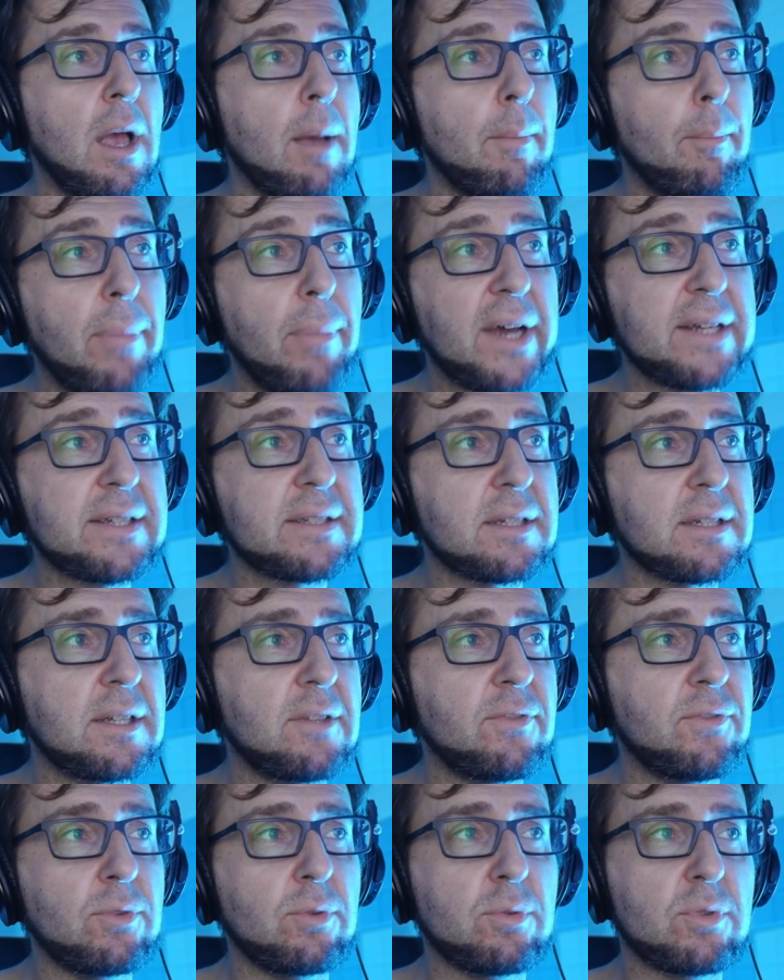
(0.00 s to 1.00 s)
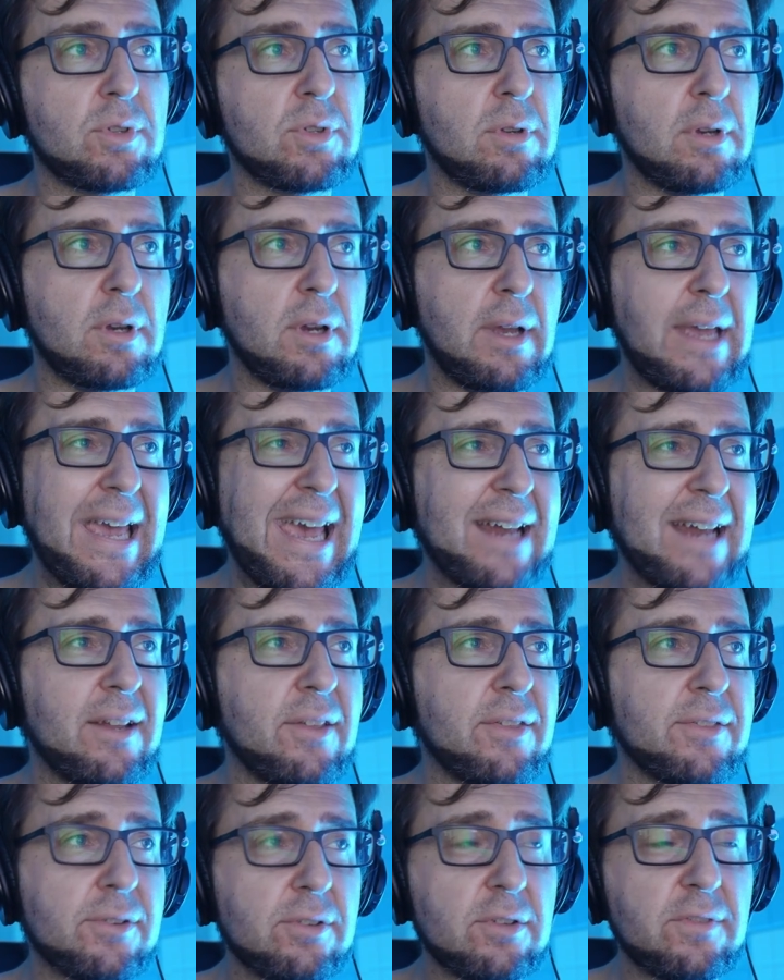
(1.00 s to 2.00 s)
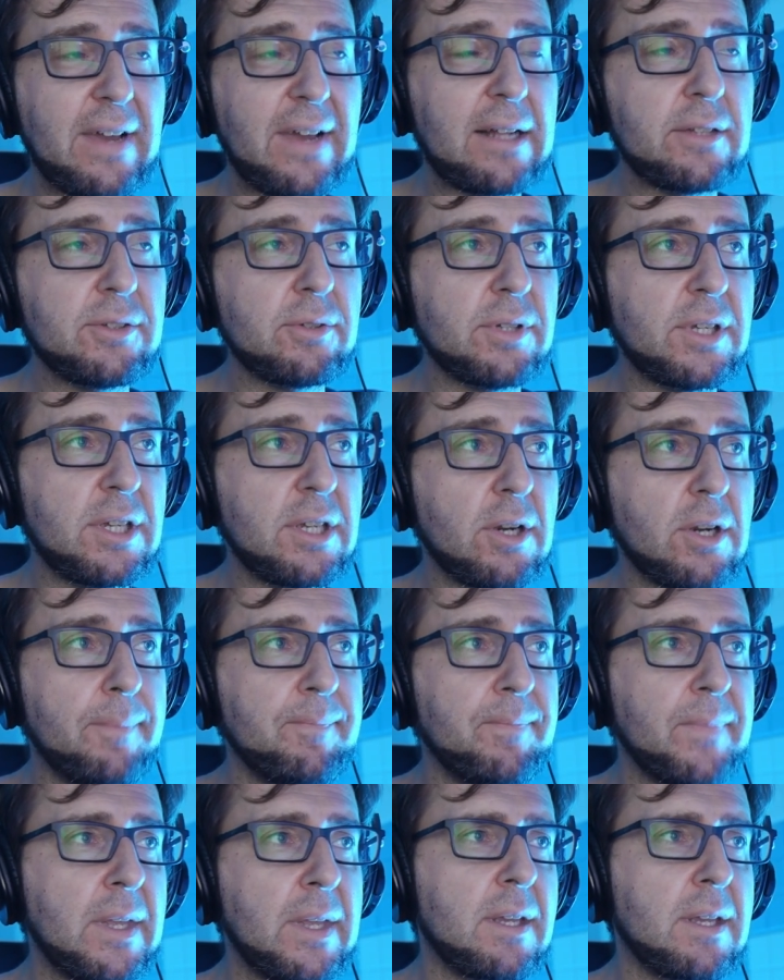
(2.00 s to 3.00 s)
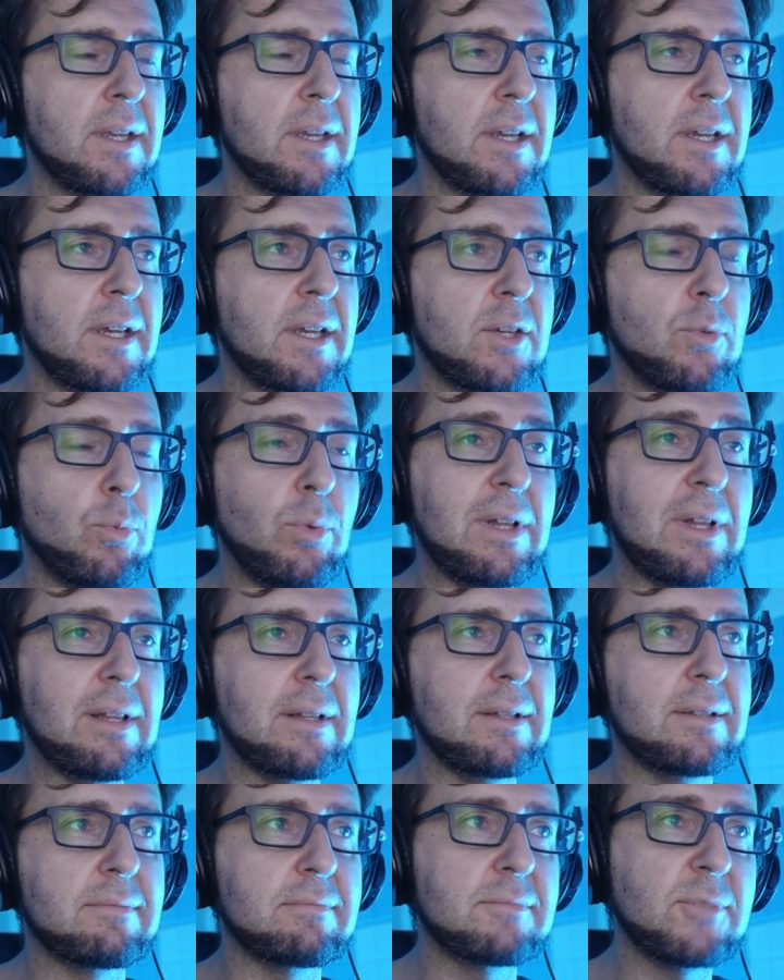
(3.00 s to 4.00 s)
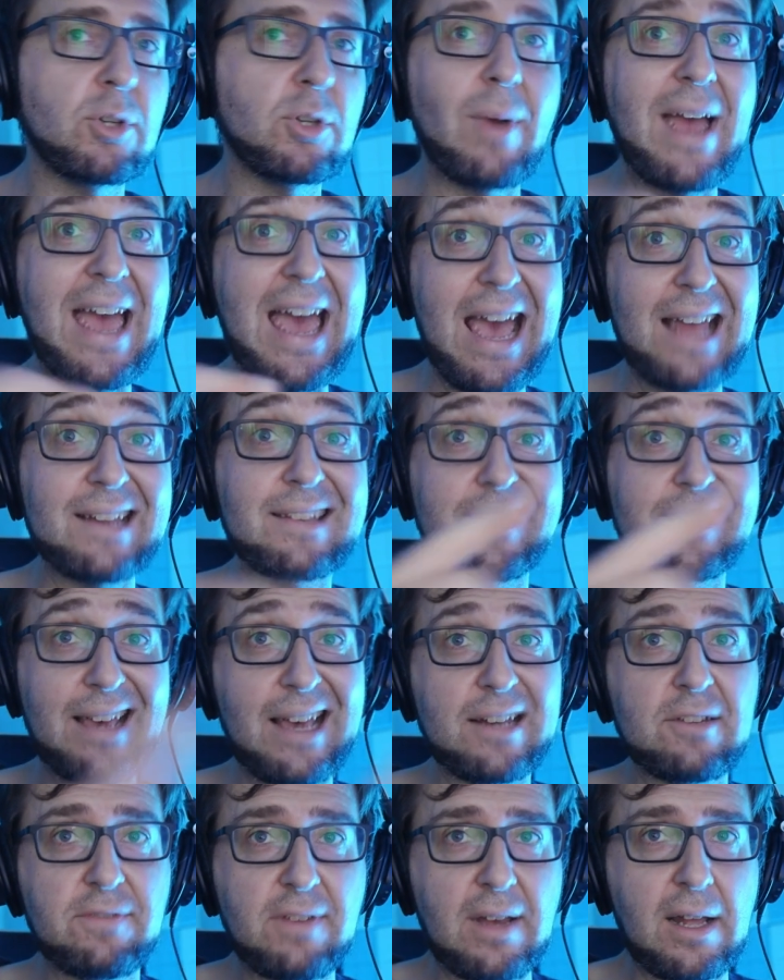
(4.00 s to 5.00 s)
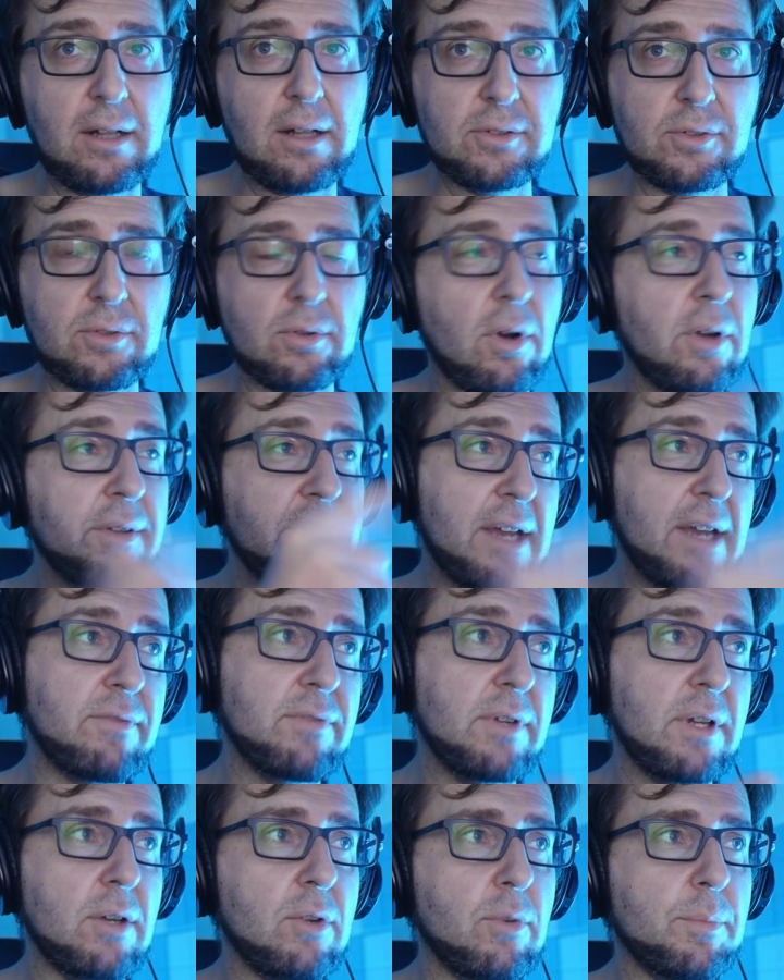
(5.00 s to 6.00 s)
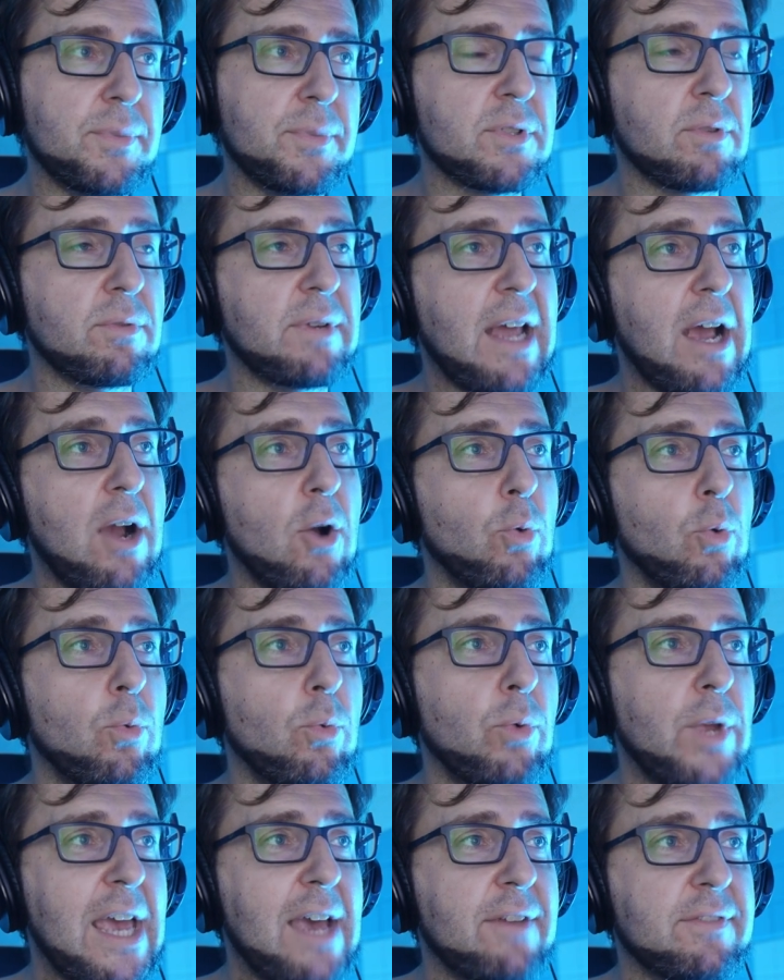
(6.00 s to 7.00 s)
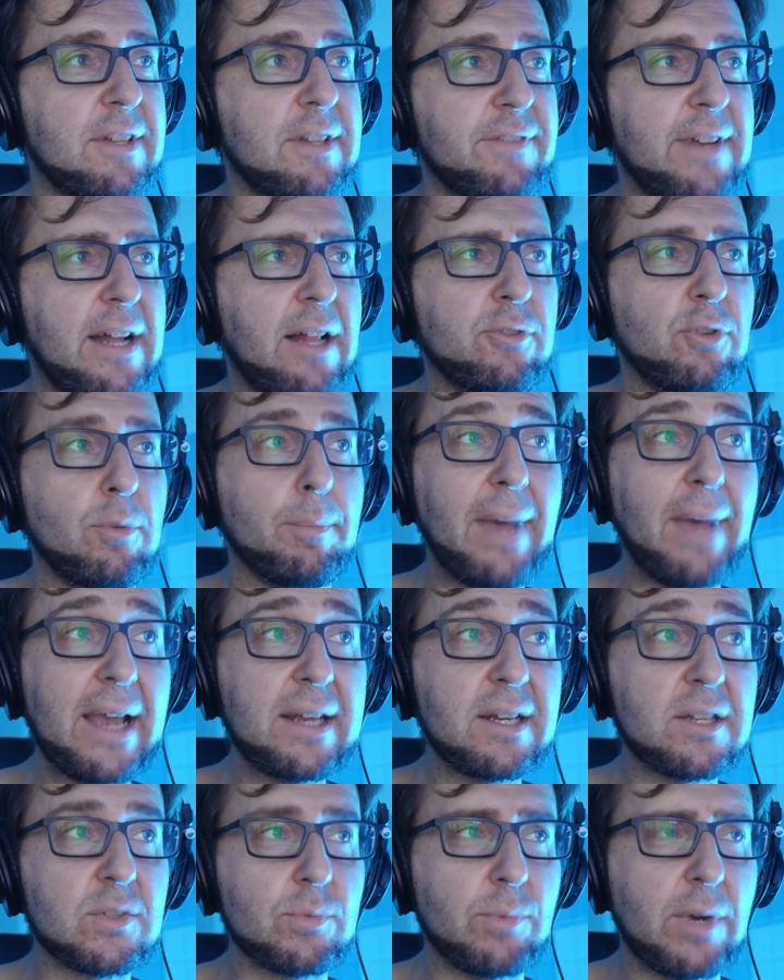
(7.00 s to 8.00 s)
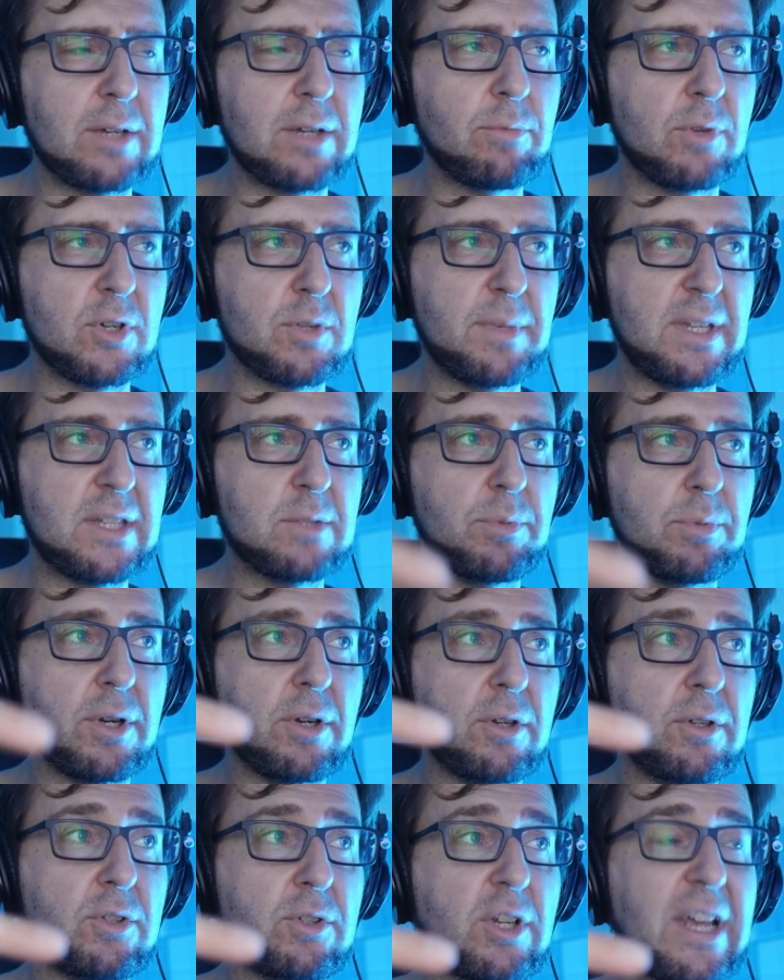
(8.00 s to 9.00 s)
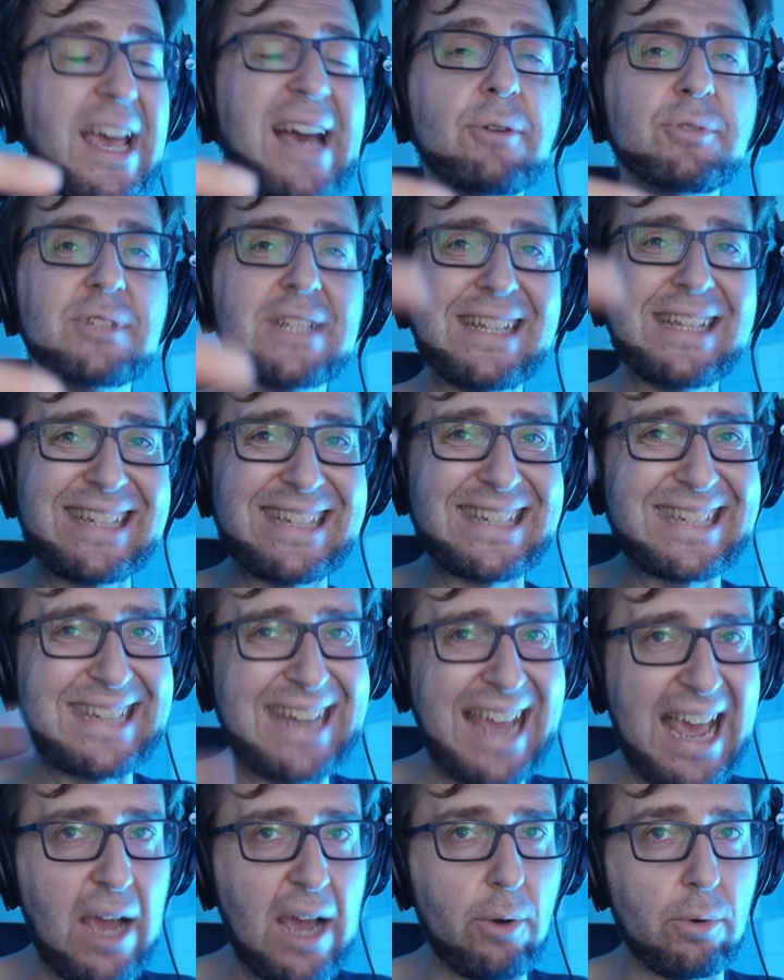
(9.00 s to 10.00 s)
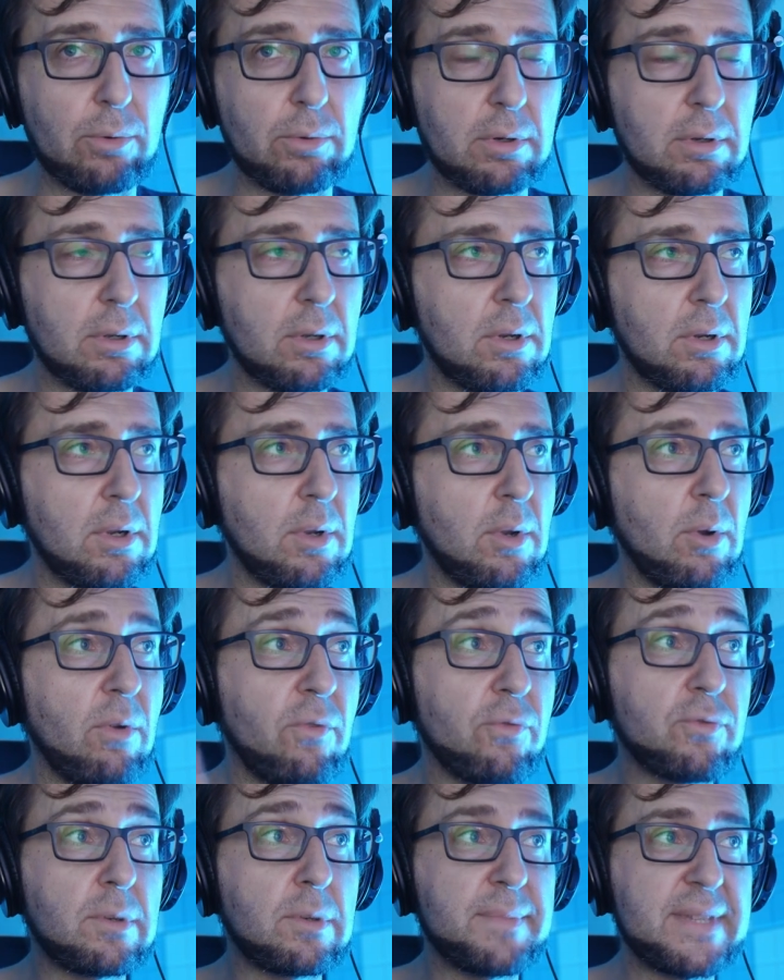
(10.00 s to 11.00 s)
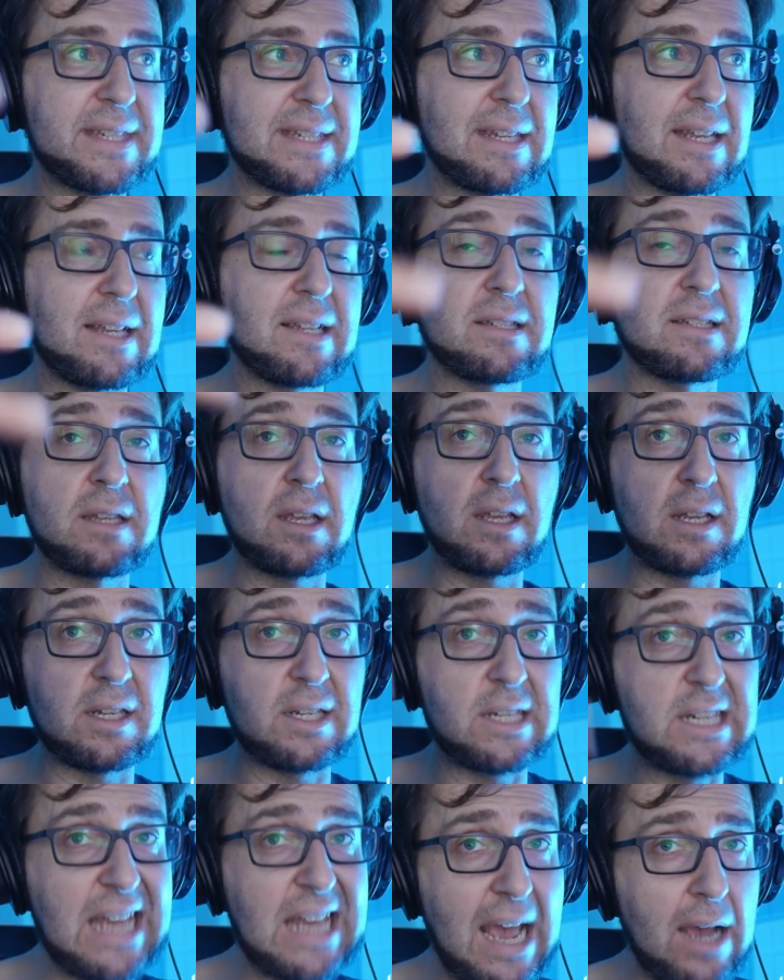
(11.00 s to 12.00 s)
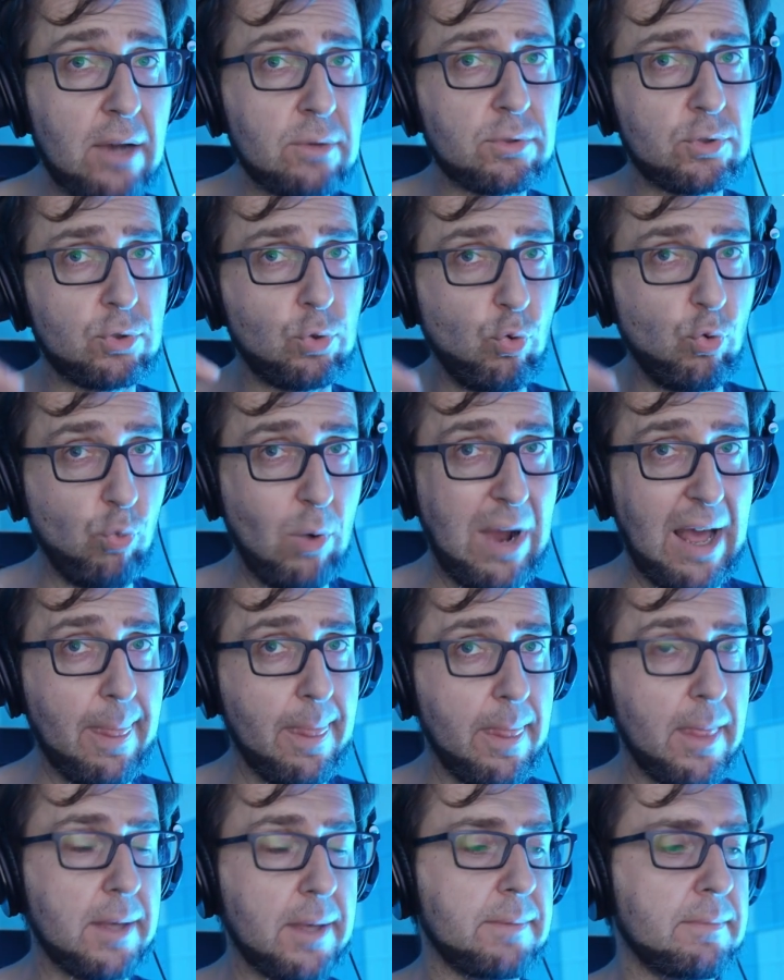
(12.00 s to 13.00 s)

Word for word: But if you uh, add a third value here, it will you know add that value on every loop. So now we have the value minus one, which means we're counting down from six down to one,